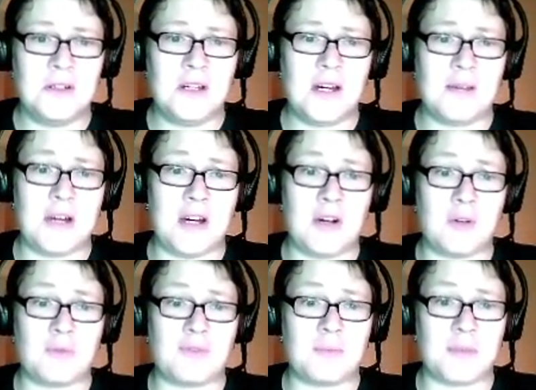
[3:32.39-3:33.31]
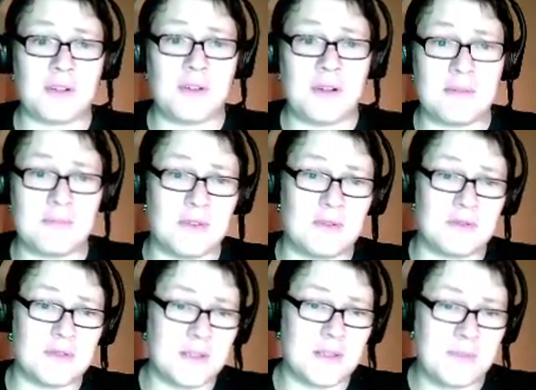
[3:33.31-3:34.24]
about was my grandmother, and
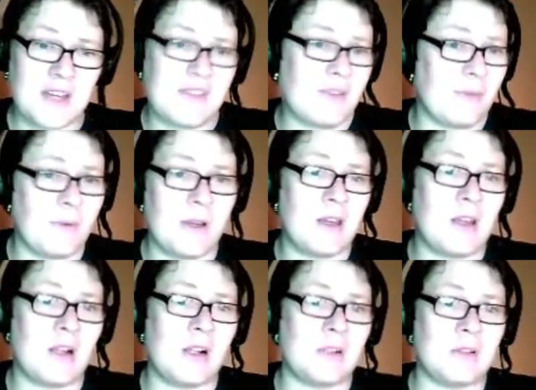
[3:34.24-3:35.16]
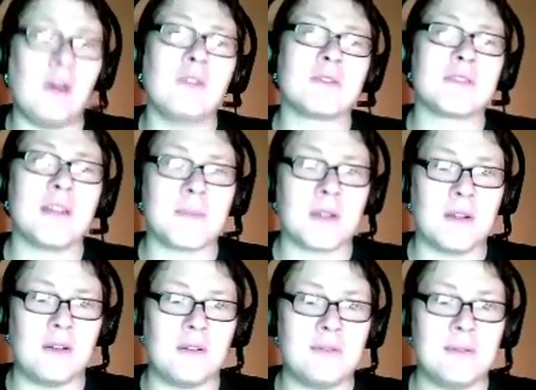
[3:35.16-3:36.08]
she passed away a long time
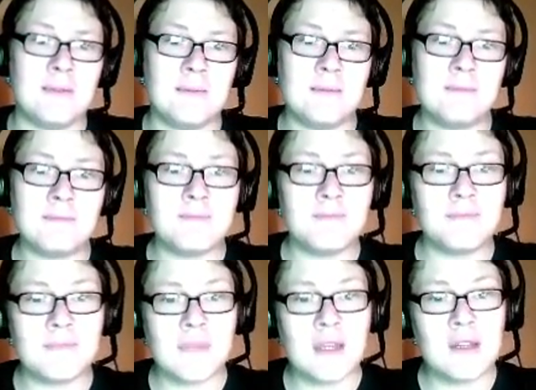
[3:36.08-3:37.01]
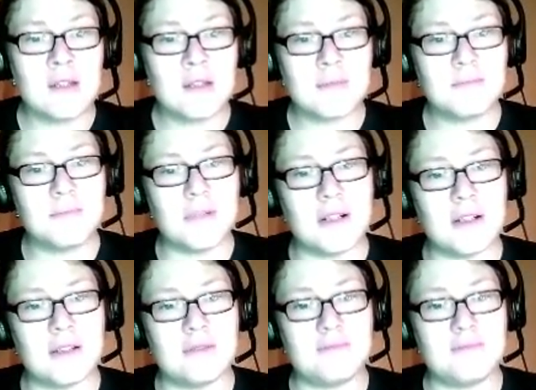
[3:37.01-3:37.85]
ago. But